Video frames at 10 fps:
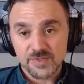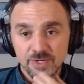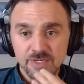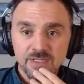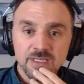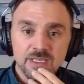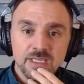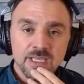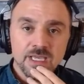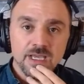our sprint.
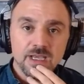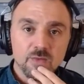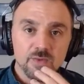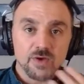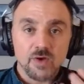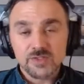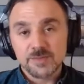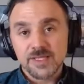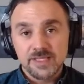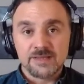
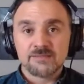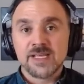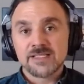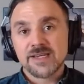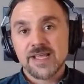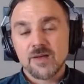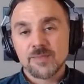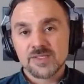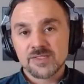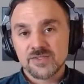Ultimately, that's going to
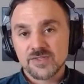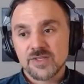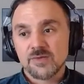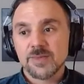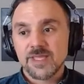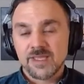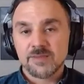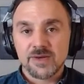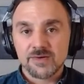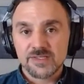help us ensure that we're making a
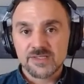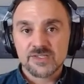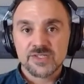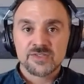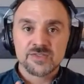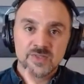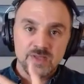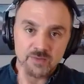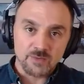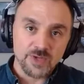better decision, so
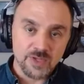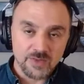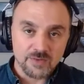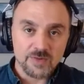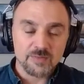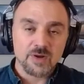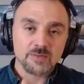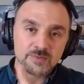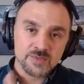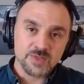that we're working on the right
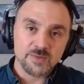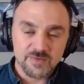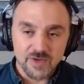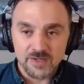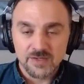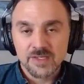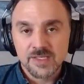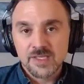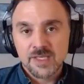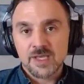problem, so that we've got
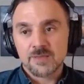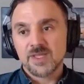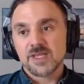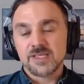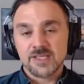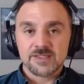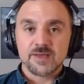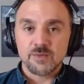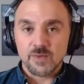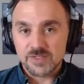the ideas
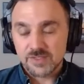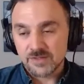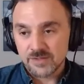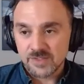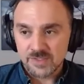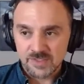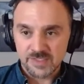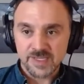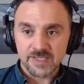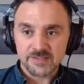that we want to
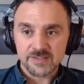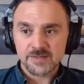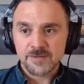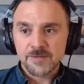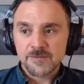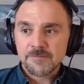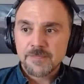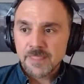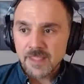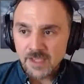test.
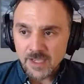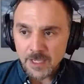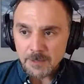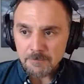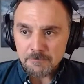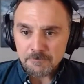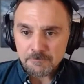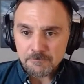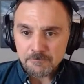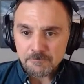
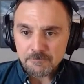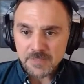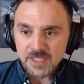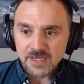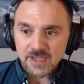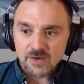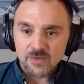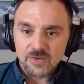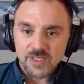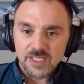
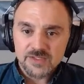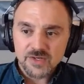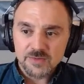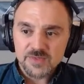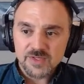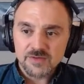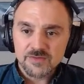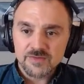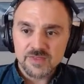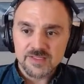Now, in terms
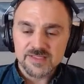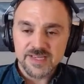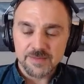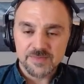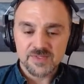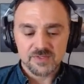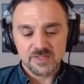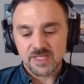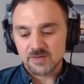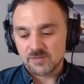of the steps
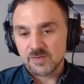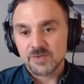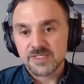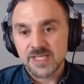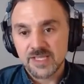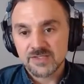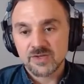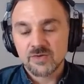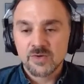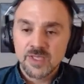that we would take,
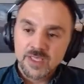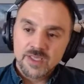so